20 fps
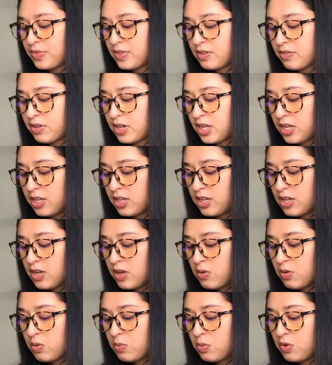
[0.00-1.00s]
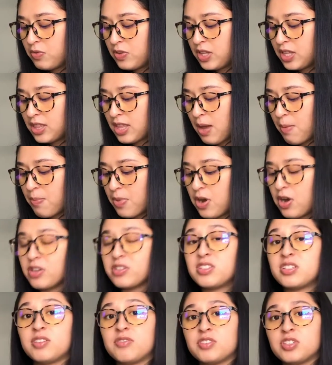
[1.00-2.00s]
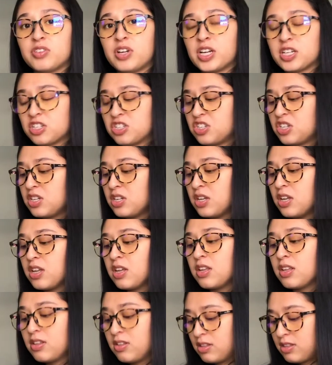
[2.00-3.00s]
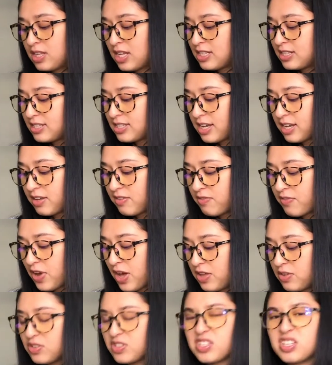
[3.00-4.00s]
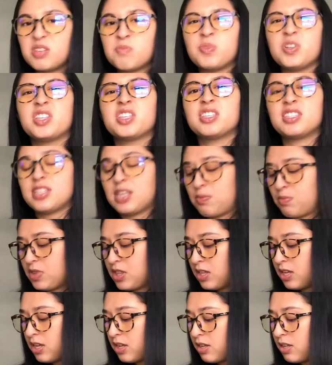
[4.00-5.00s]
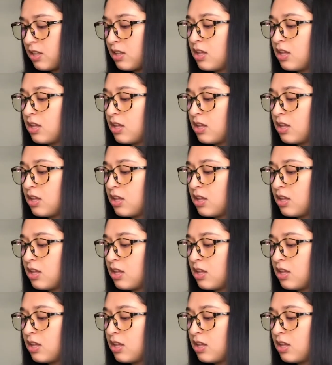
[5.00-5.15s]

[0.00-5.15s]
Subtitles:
right? We're moving in that positive direction. That second value is going to be the same thing.